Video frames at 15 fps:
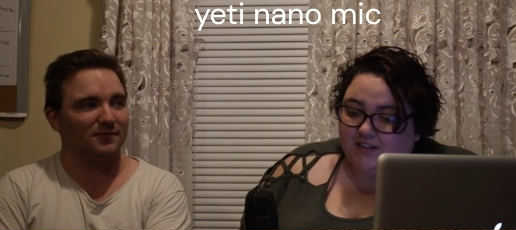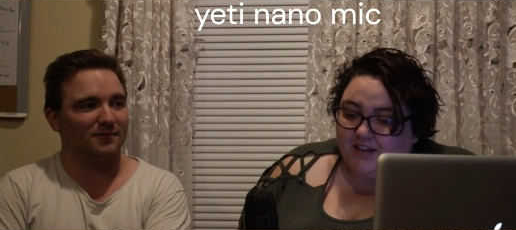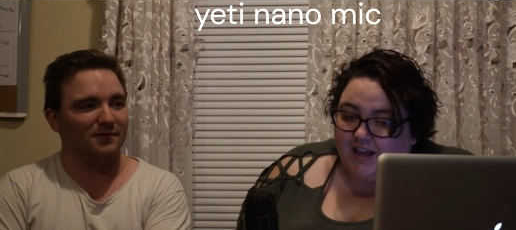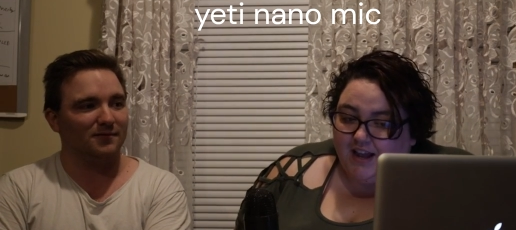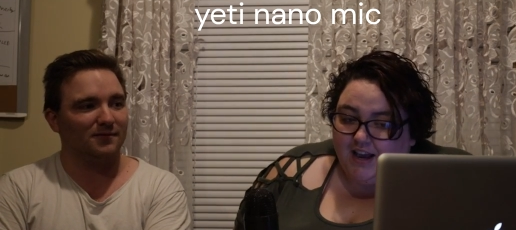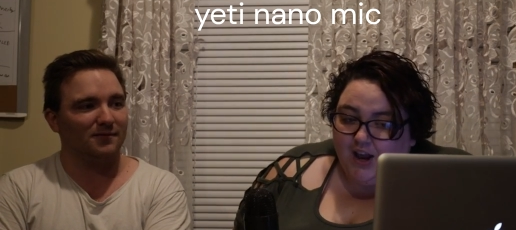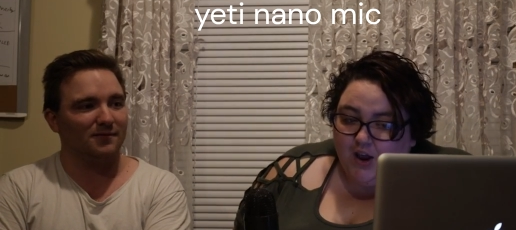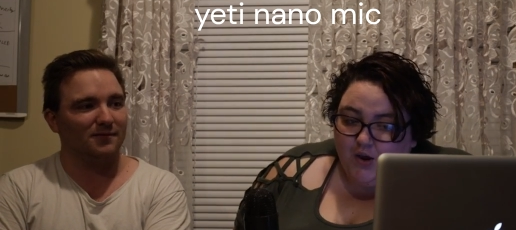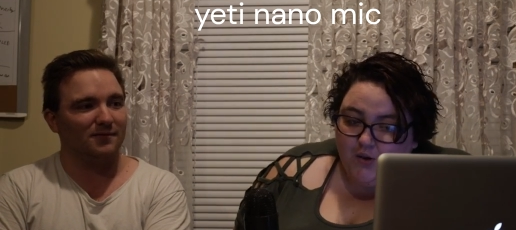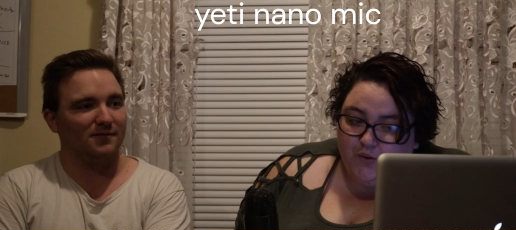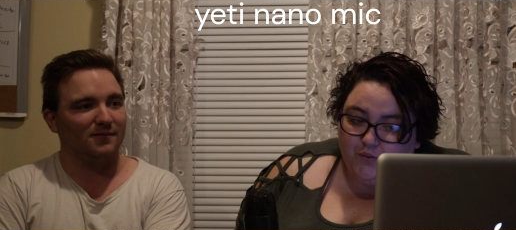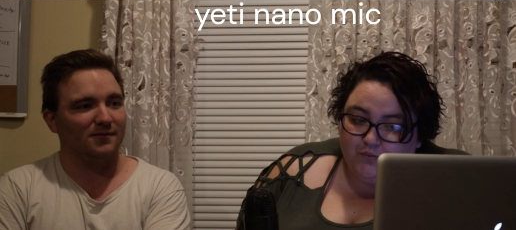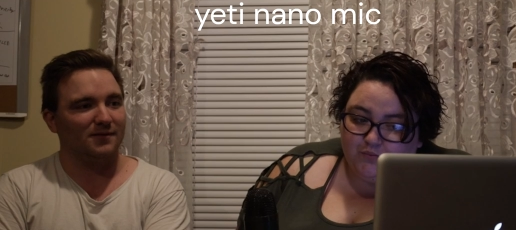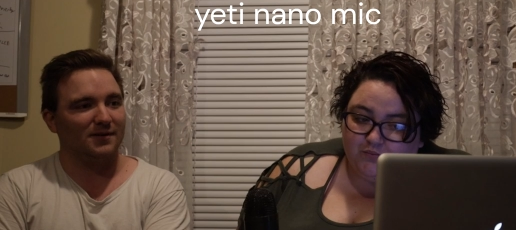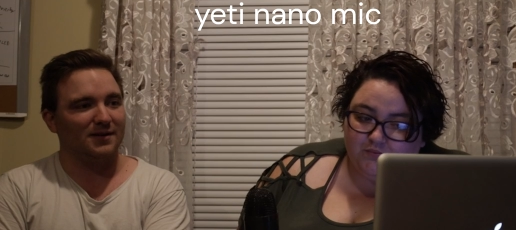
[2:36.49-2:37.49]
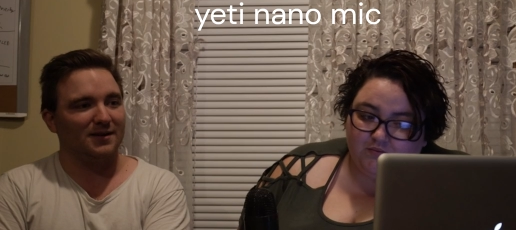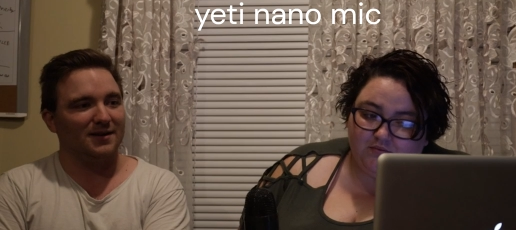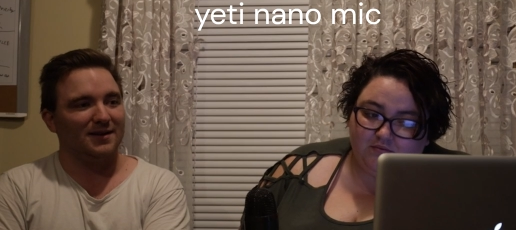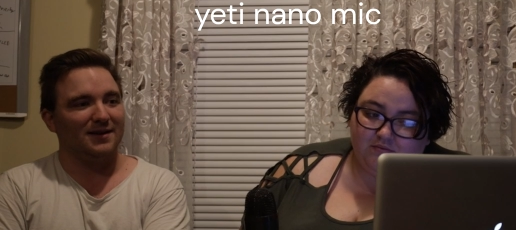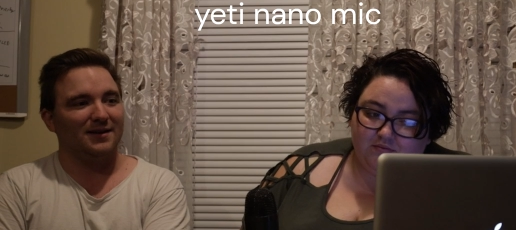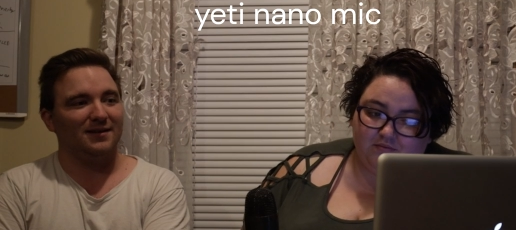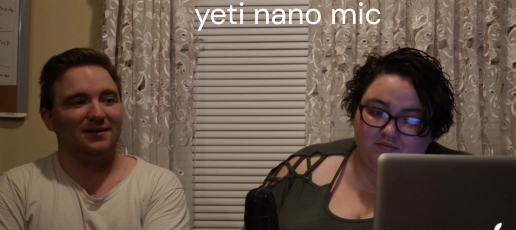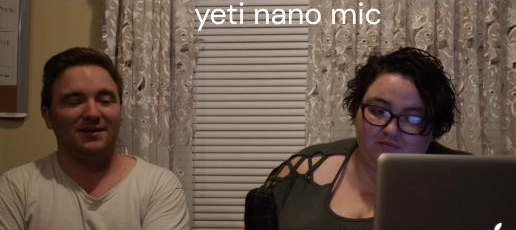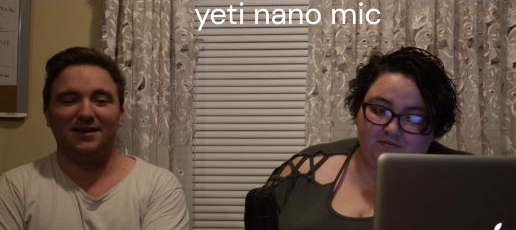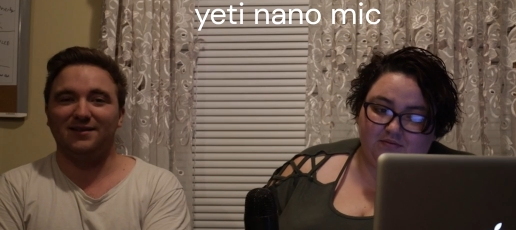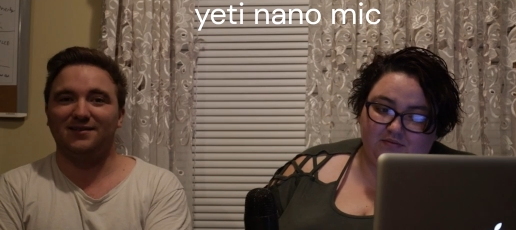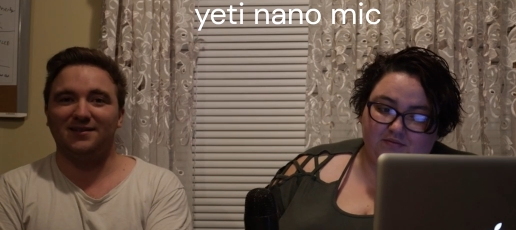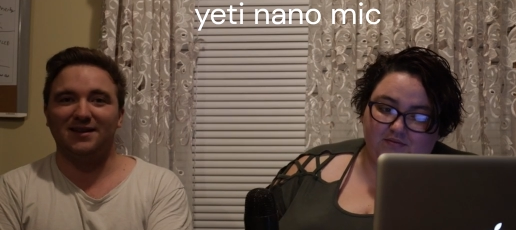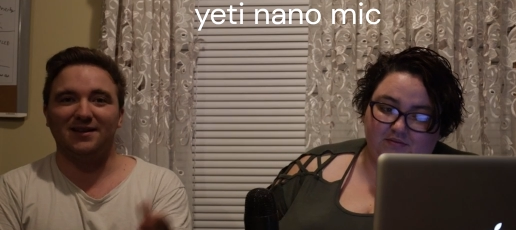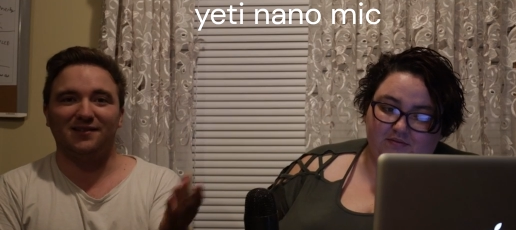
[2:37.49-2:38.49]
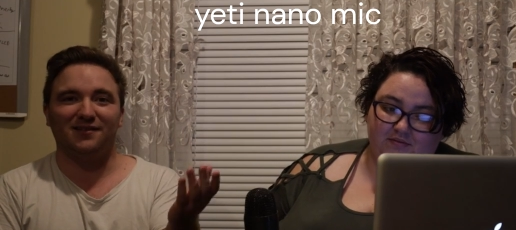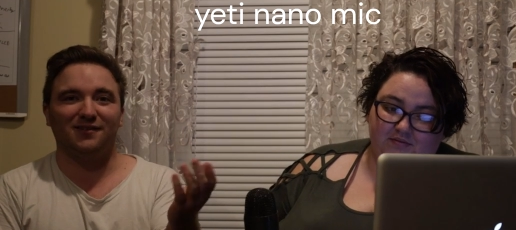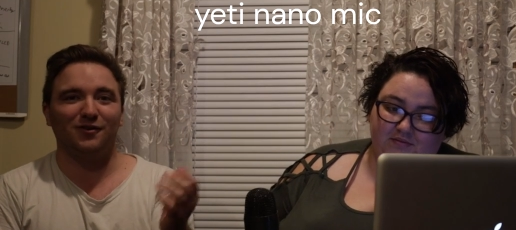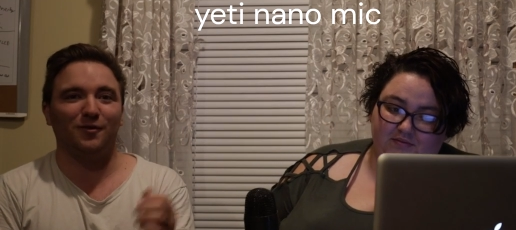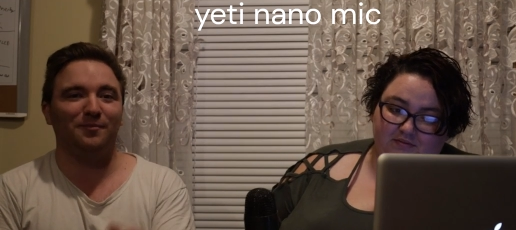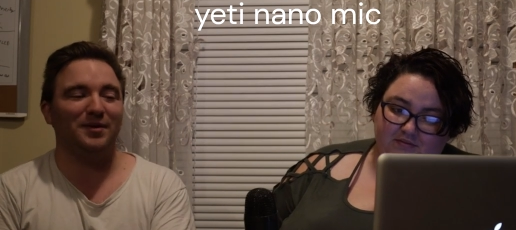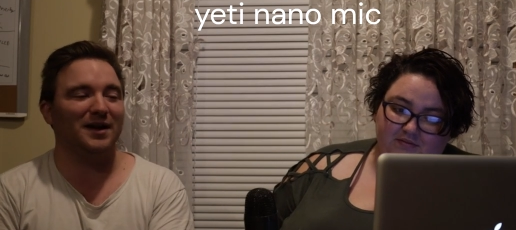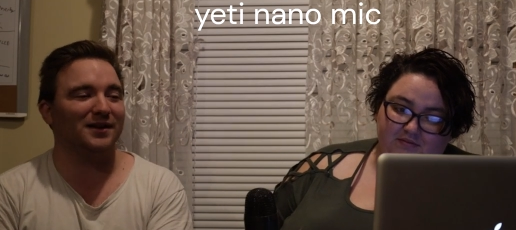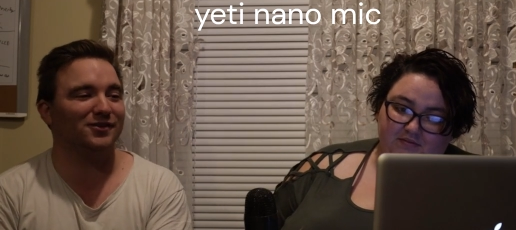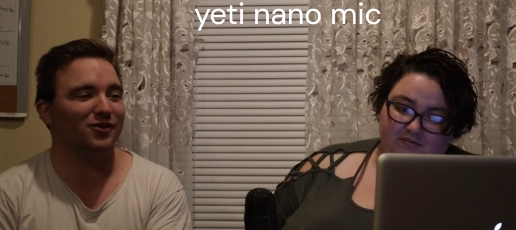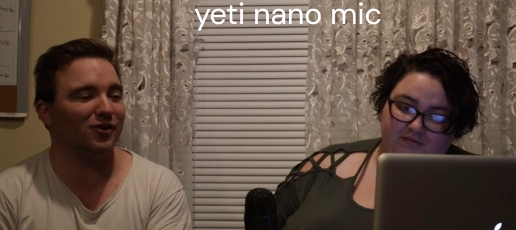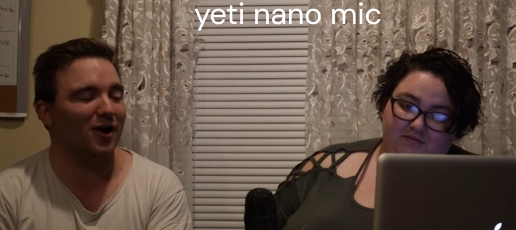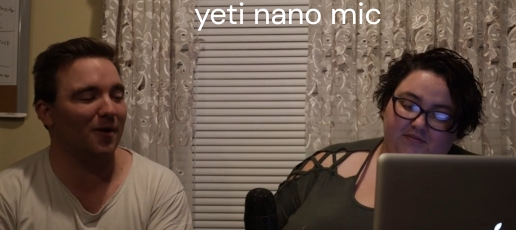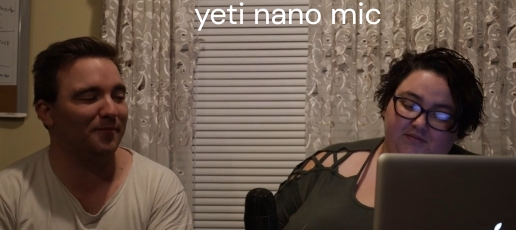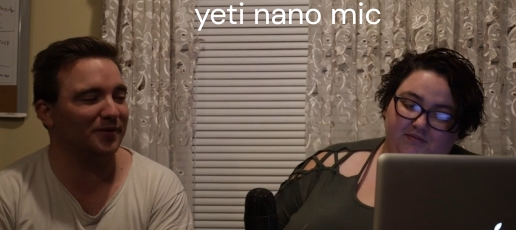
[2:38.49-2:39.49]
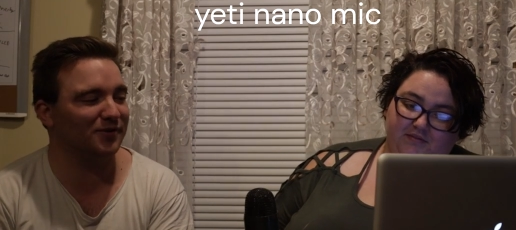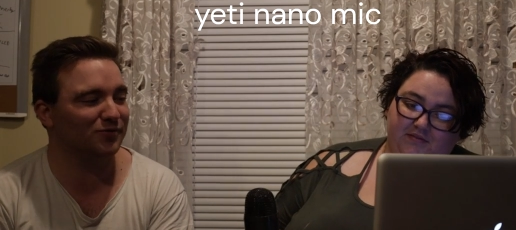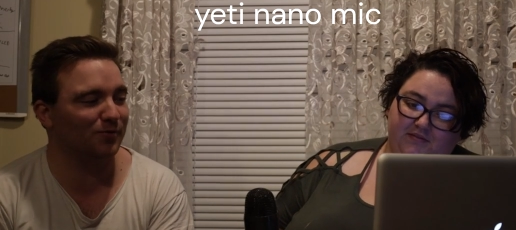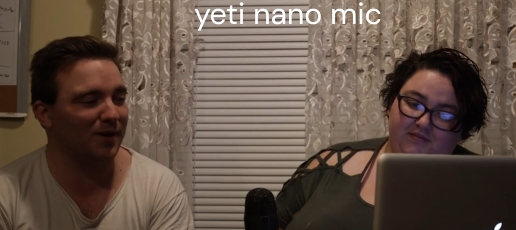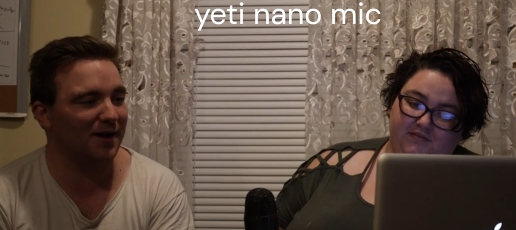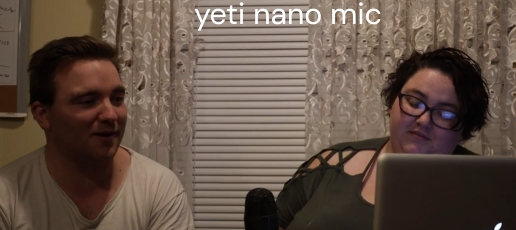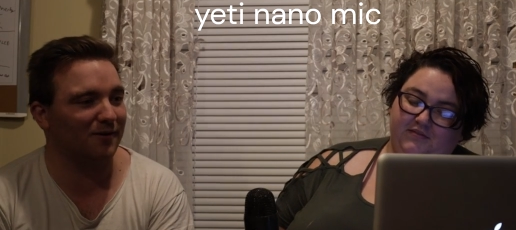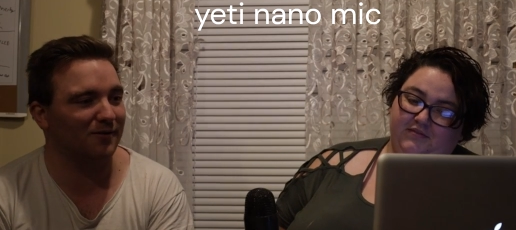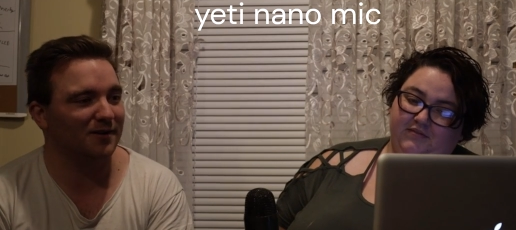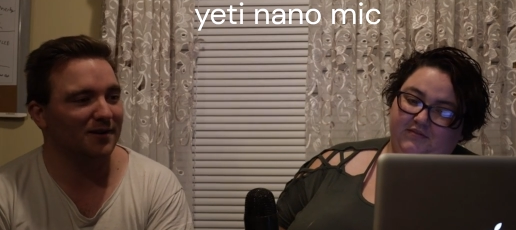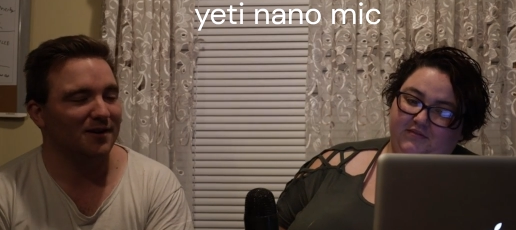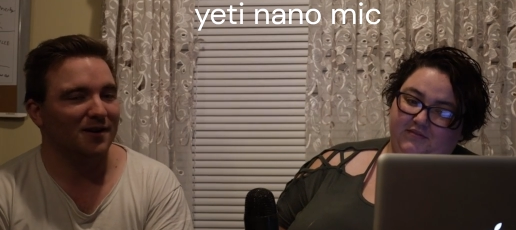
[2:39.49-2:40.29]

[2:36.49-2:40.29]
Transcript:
Speaker 1: Hello. And see, it still picks her up as well.